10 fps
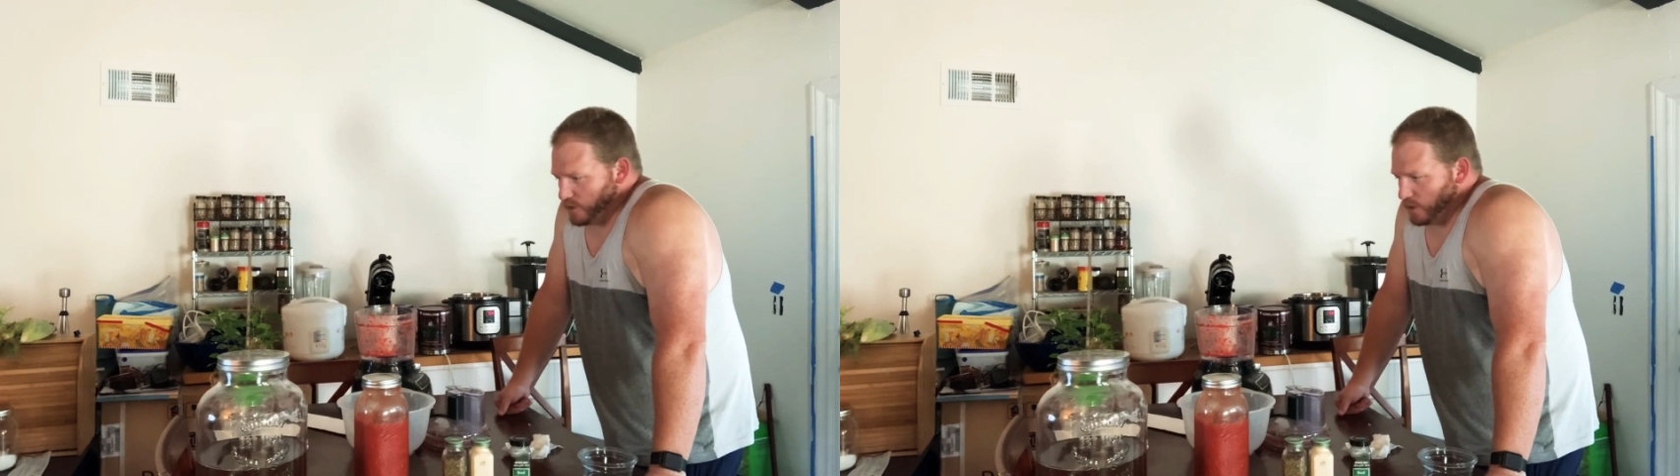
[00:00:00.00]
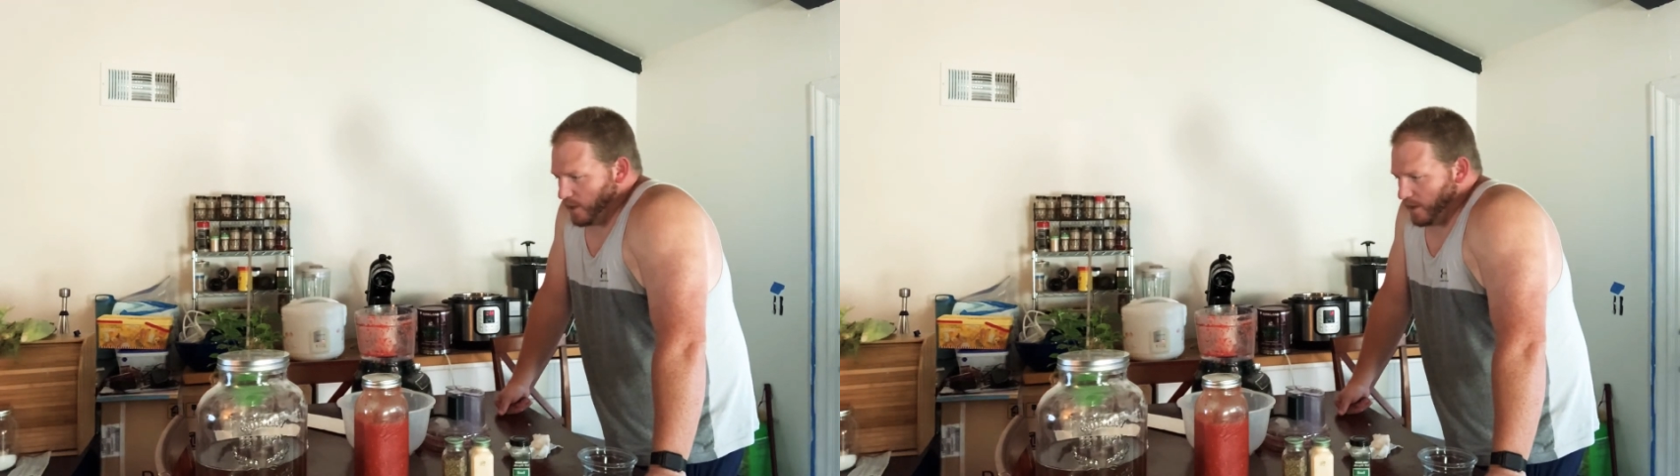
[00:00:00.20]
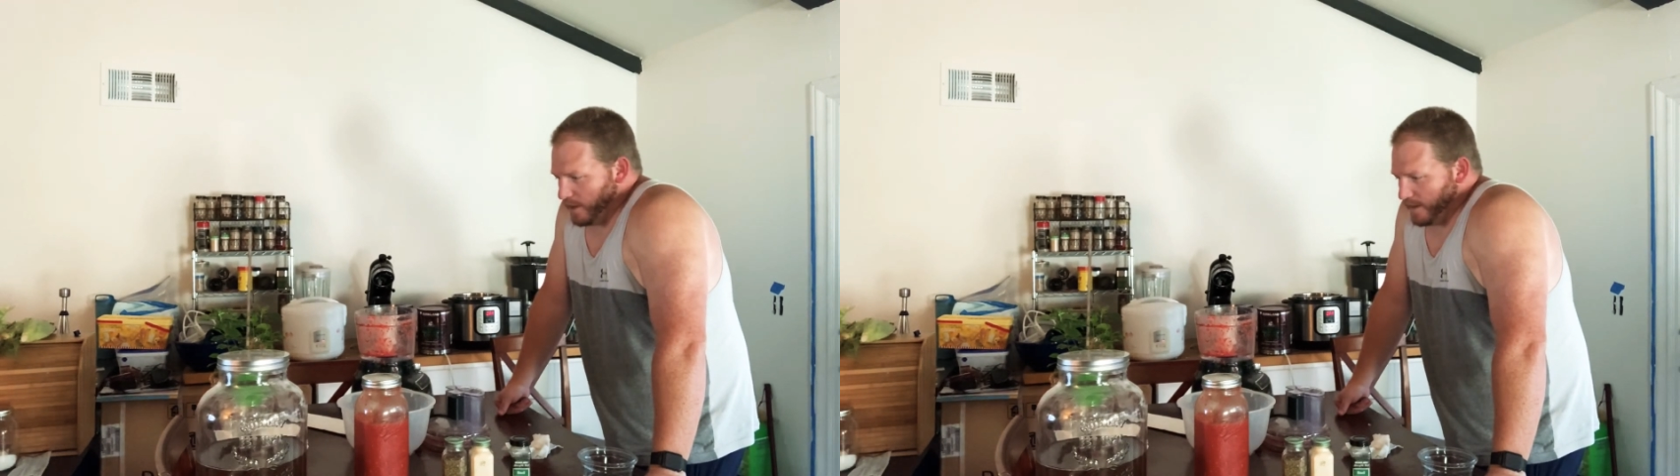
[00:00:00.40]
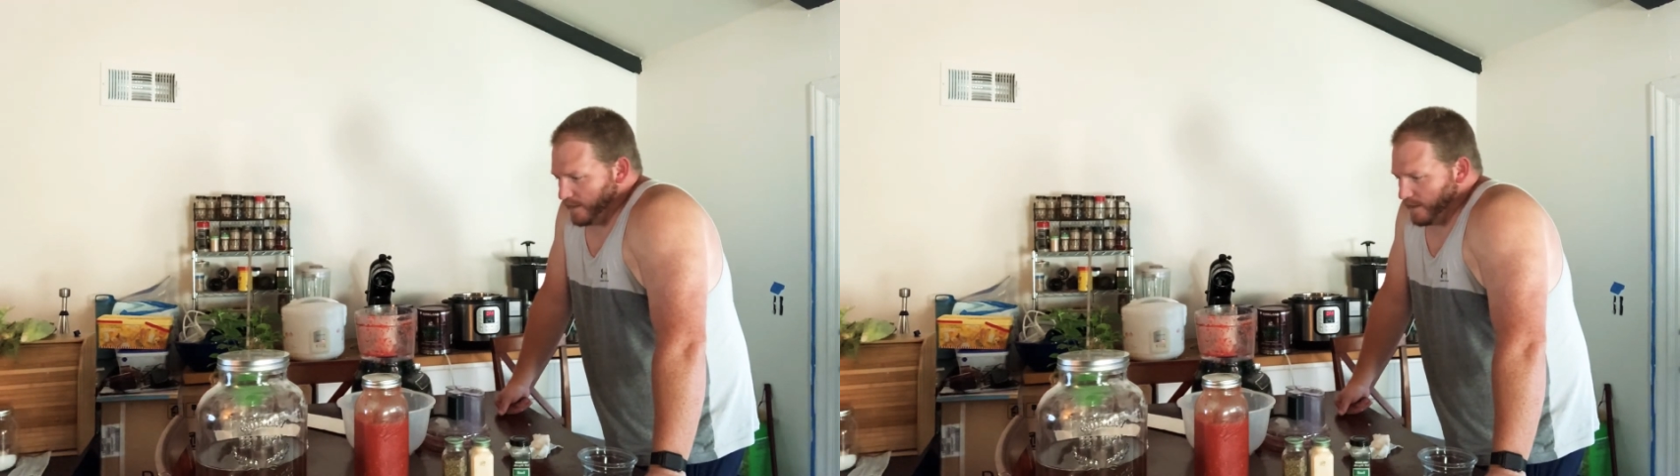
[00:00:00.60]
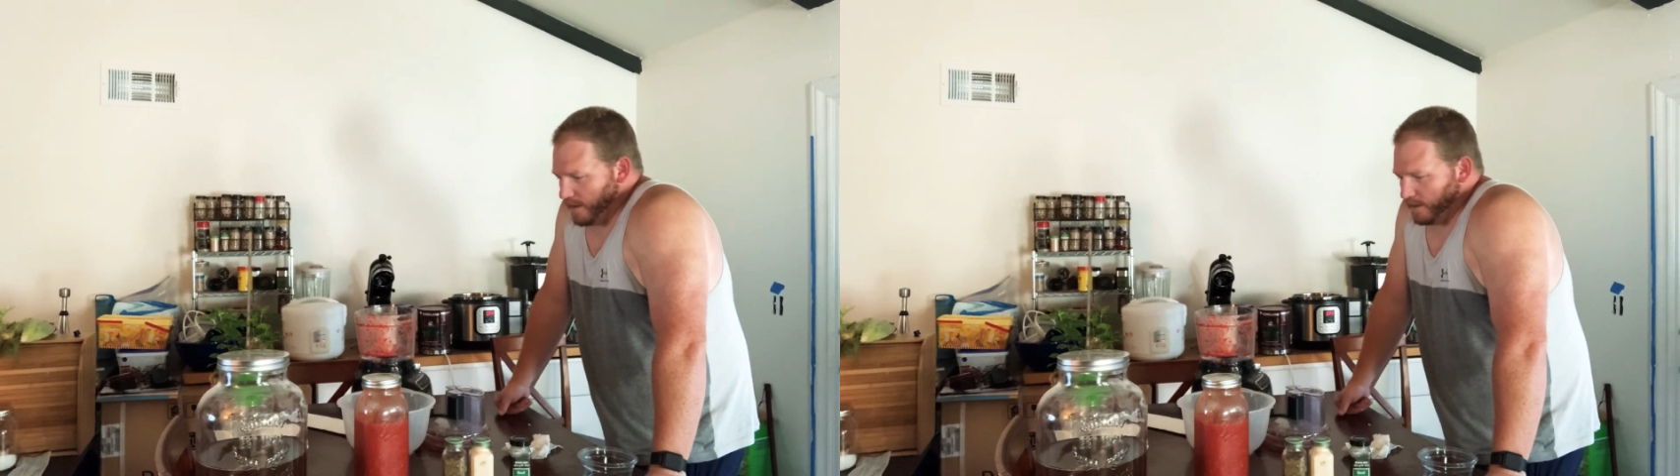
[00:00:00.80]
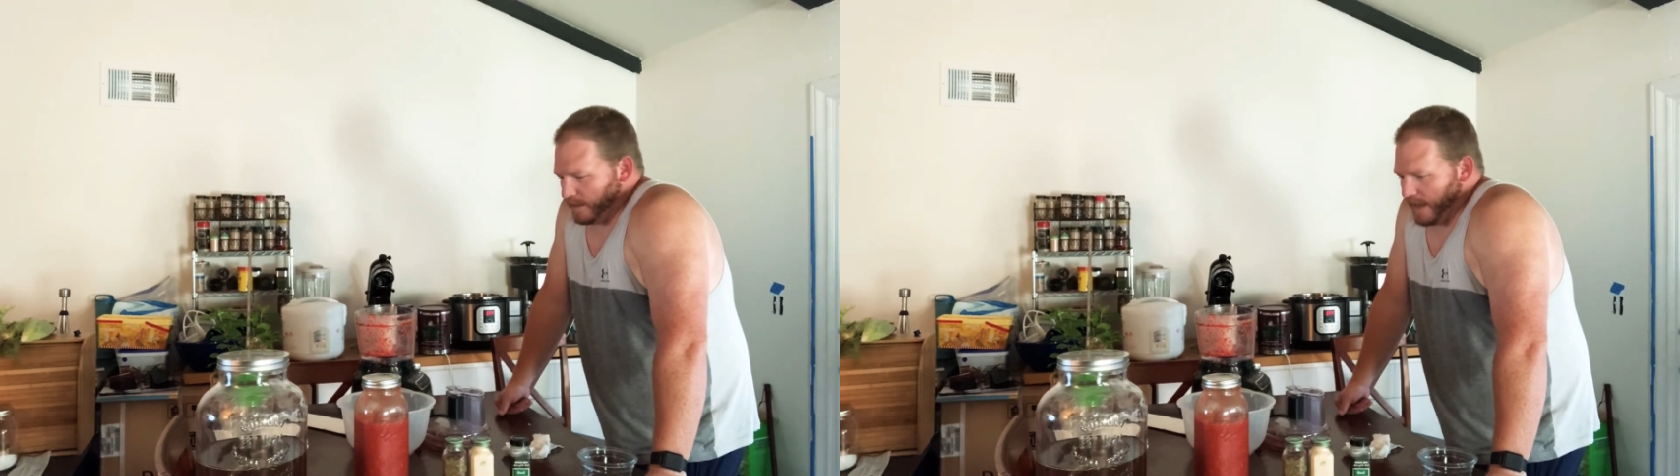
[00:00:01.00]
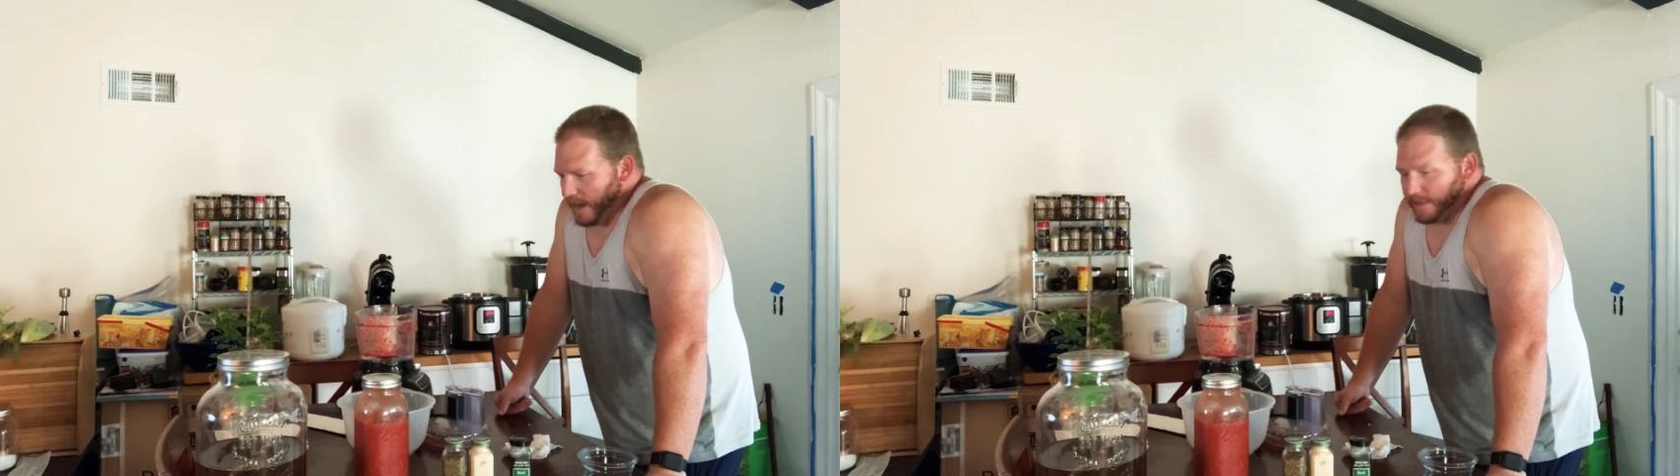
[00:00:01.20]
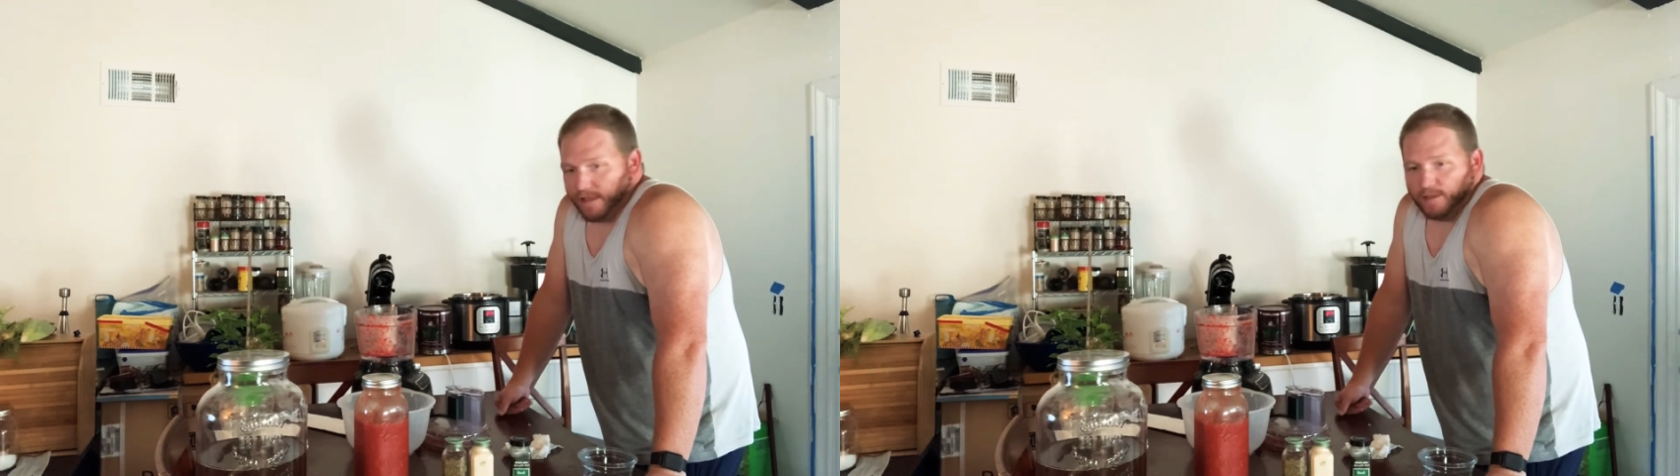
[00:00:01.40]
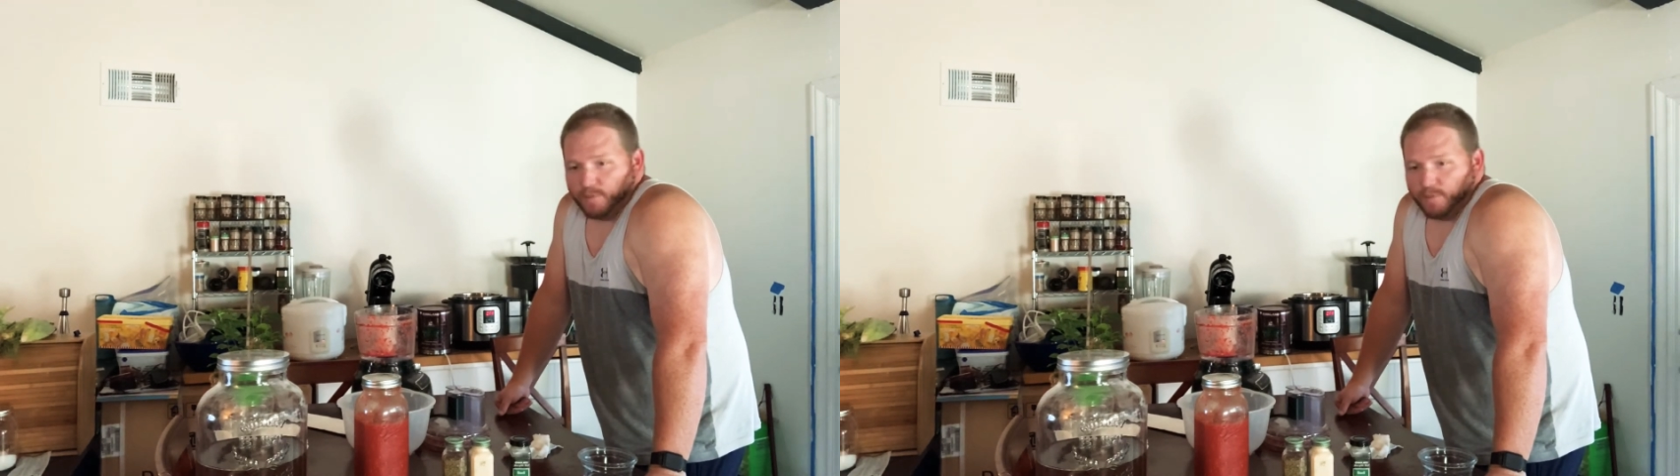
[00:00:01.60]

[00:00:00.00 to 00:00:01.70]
jar and seal and can these,